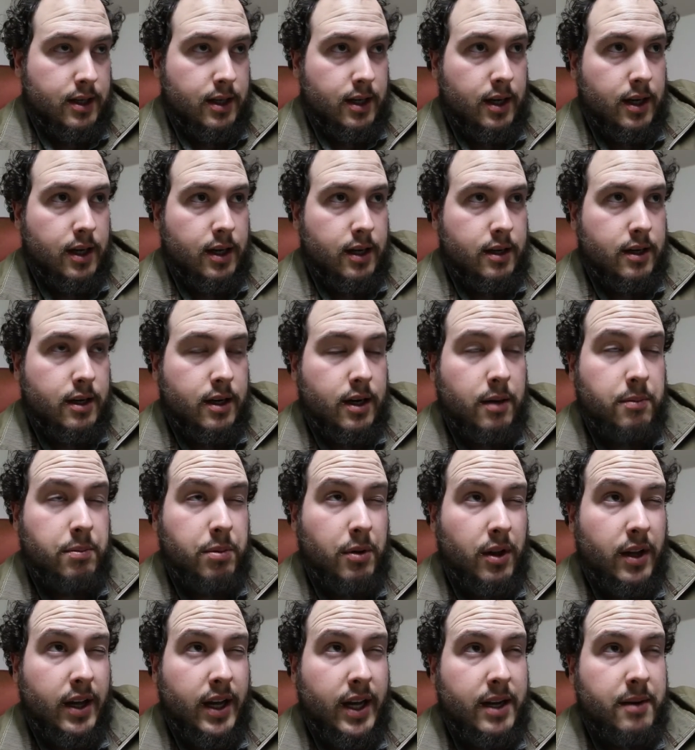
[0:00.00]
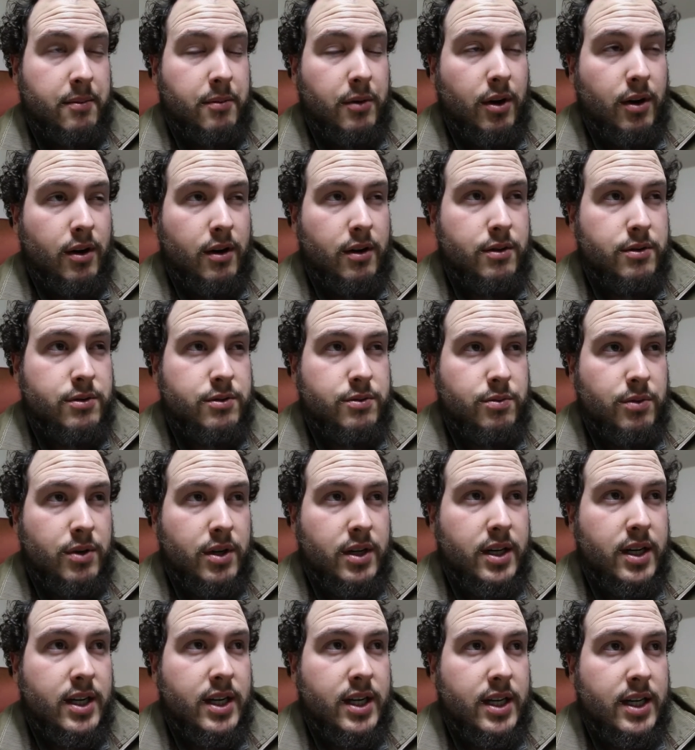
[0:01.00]
a couple of A models
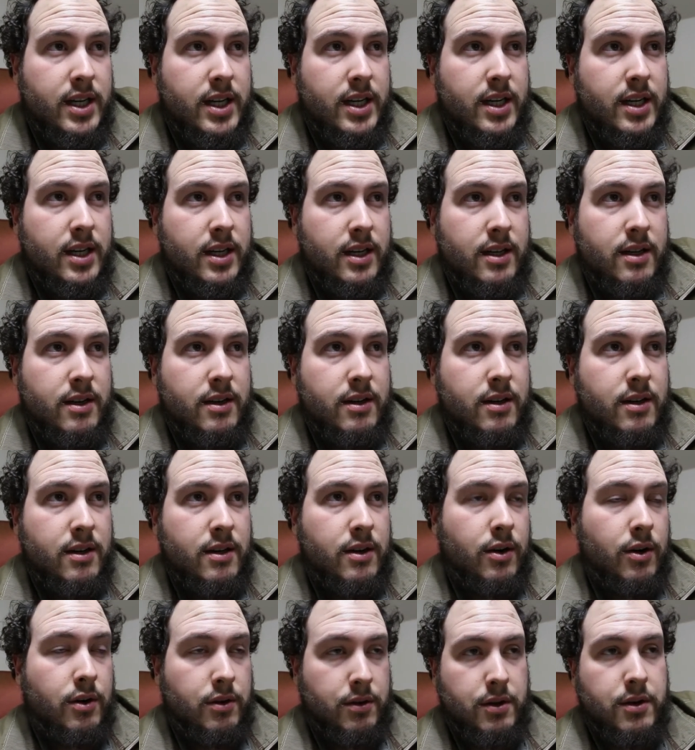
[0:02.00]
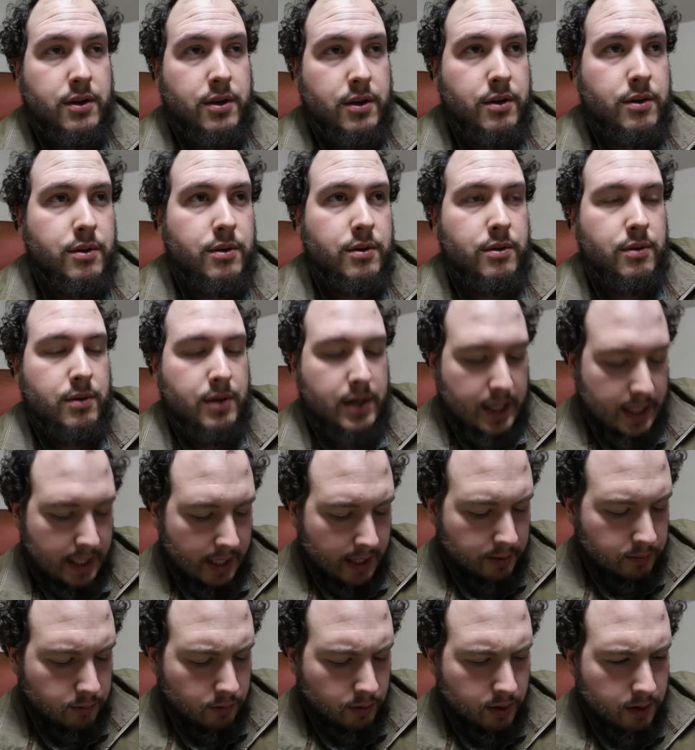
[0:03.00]
running again, or the two. He
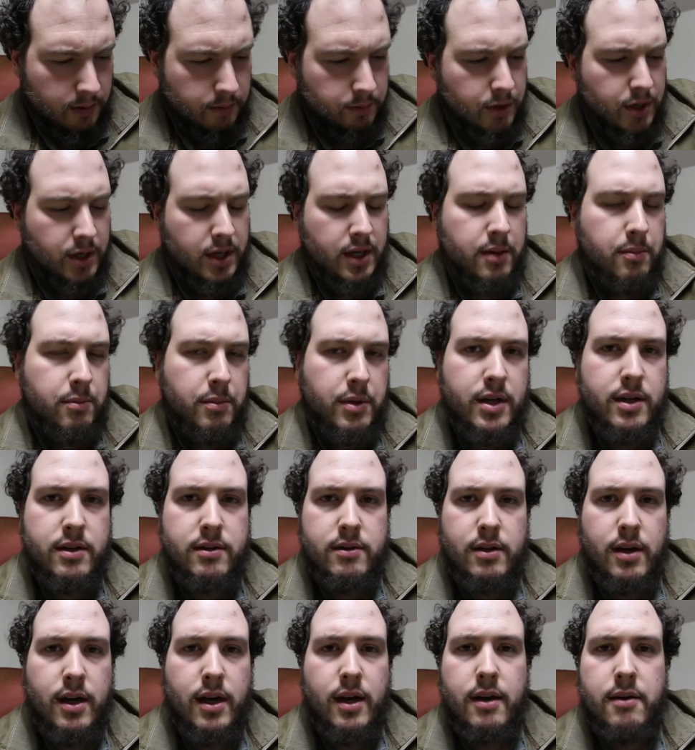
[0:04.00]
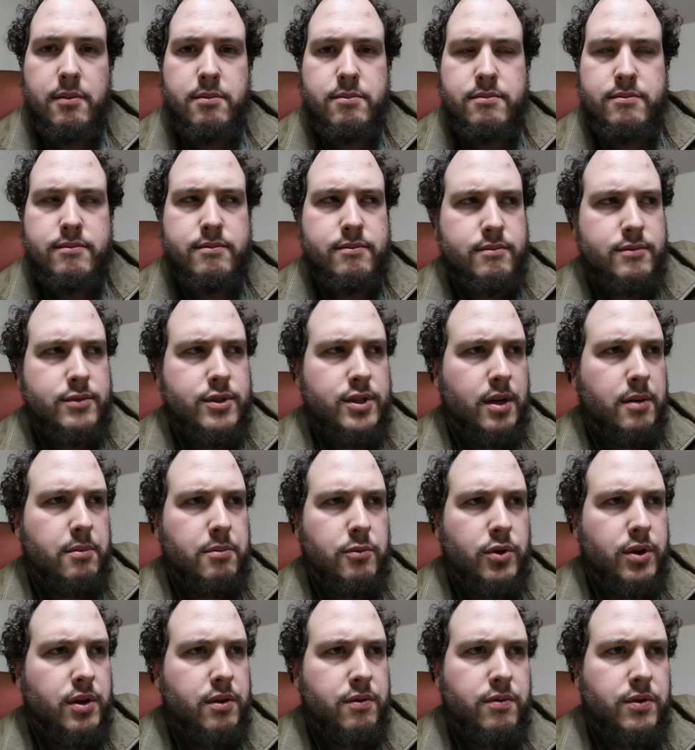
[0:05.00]
had one of them running, but uh,
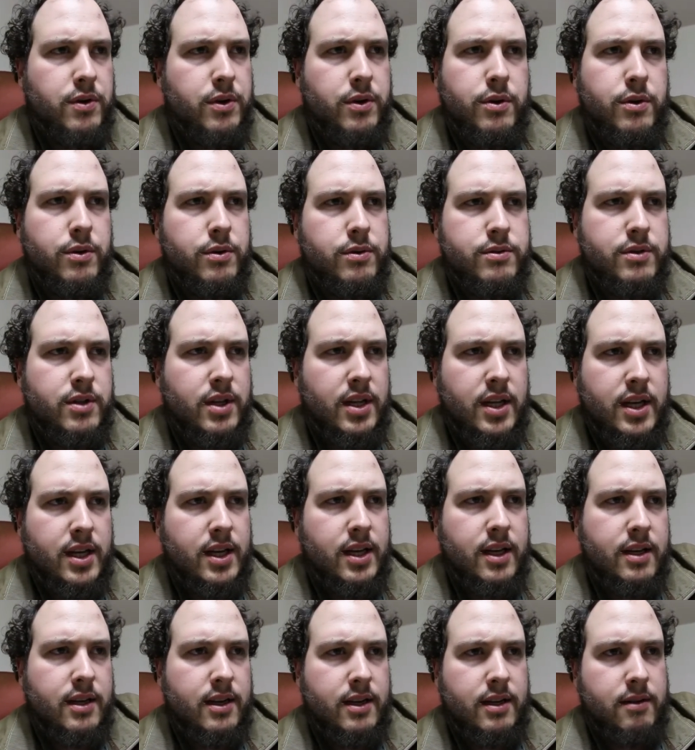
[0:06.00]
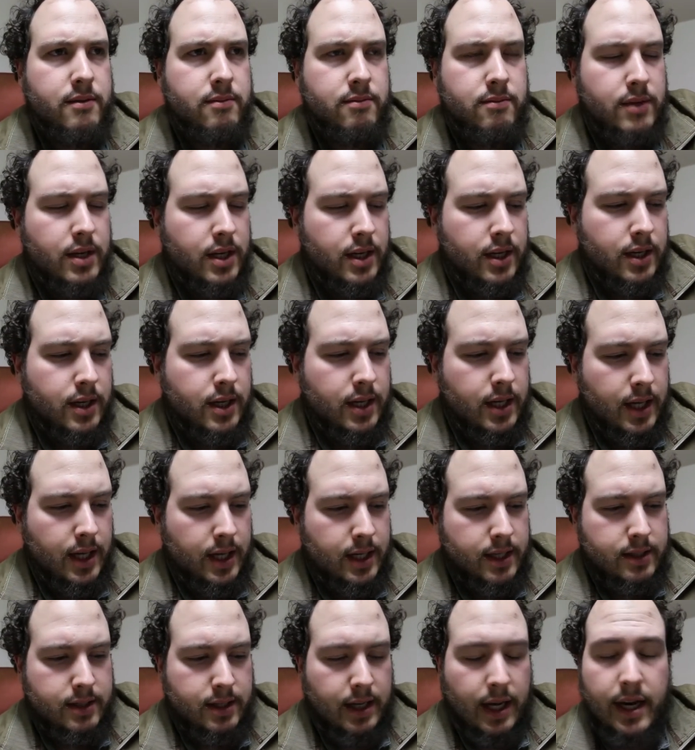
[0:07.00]
something with the fuel is leaking, and
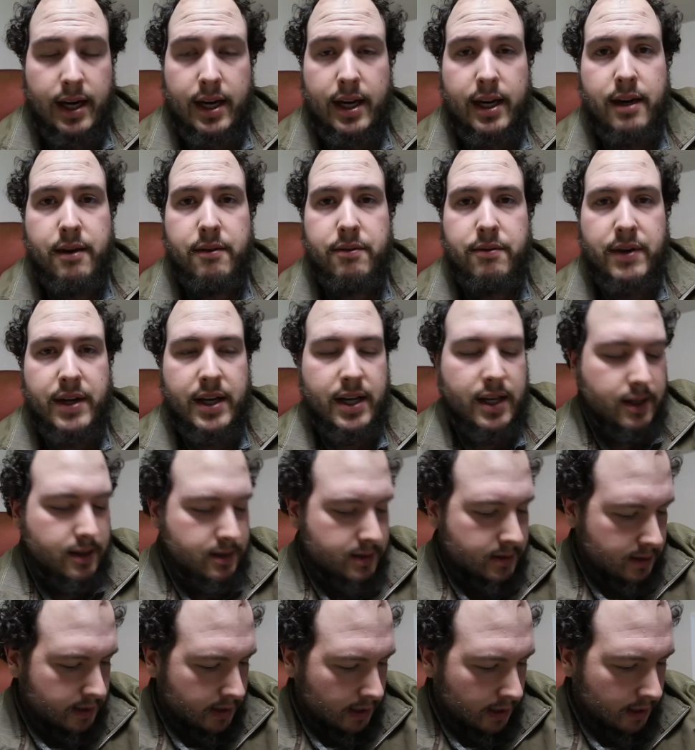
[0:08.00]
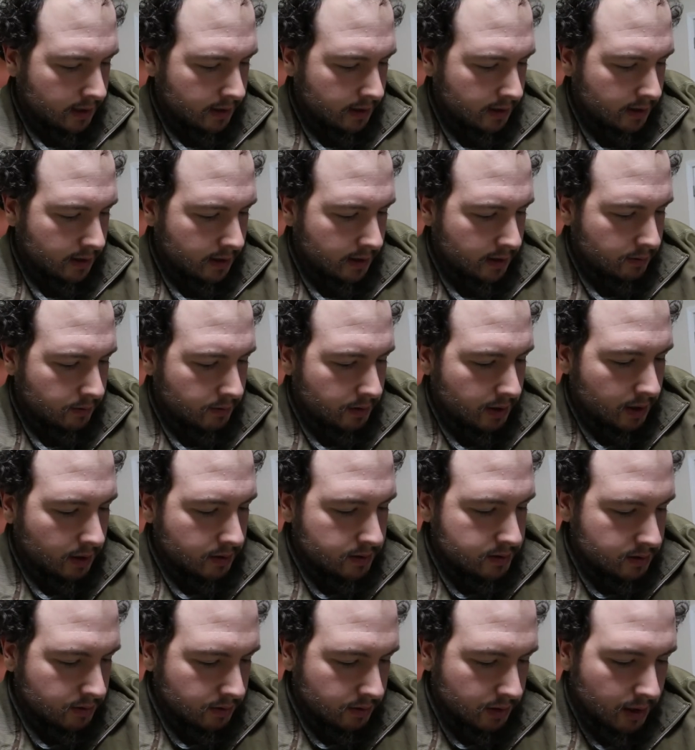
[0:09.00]
he's got to get it fixed. And uh, we
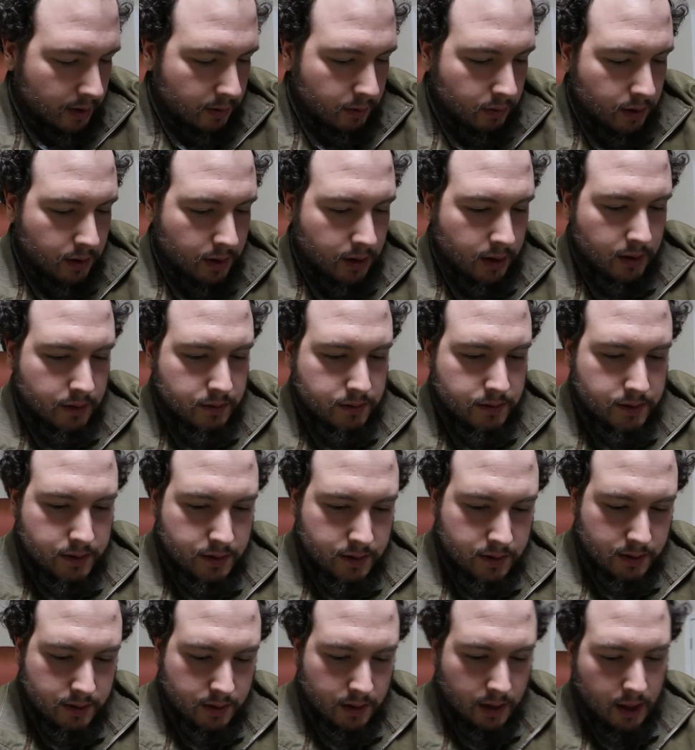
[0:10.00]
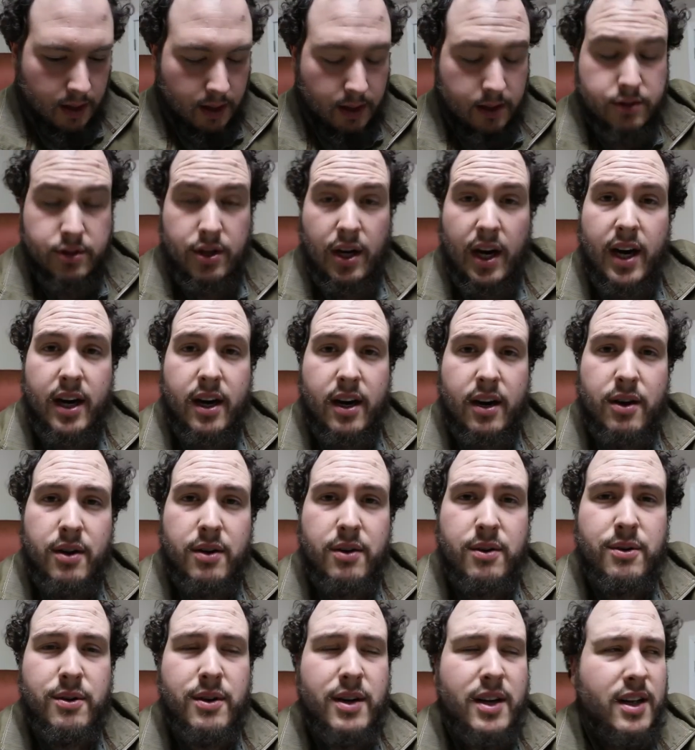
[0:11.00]
also got to work on uh,
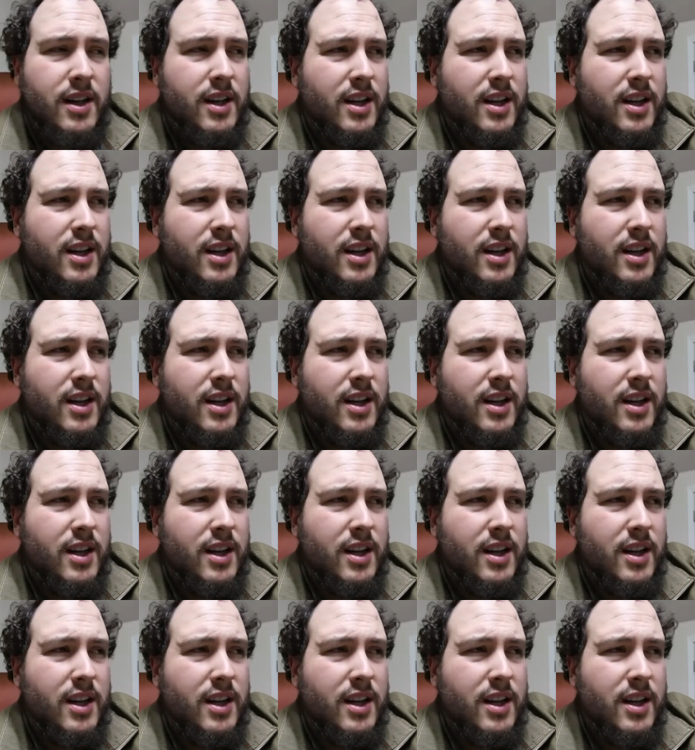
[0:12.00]
Traco